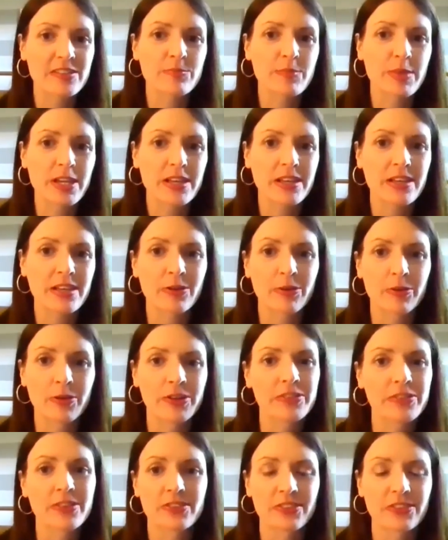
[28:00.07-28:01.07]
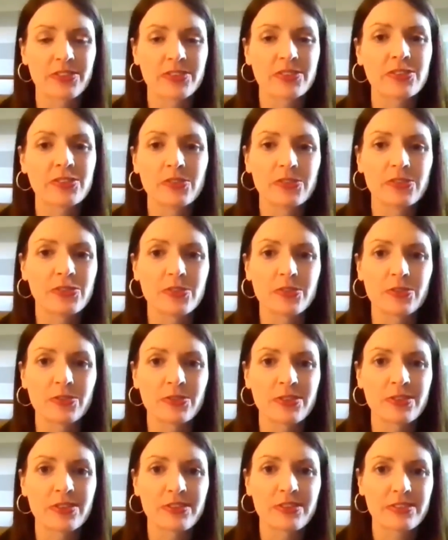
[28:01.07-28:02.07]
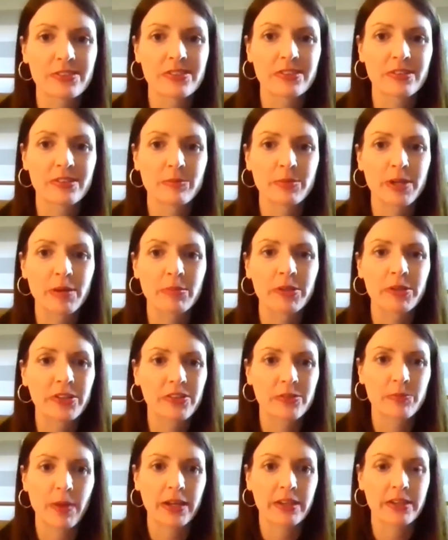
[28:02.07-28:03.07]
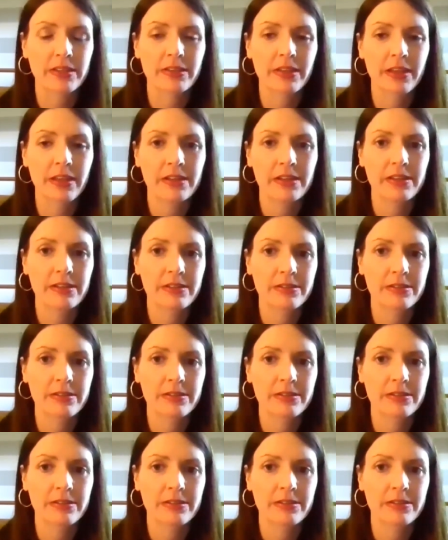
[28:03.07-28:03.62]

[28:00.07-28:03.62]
be, or is it just too soon to be able to speculate?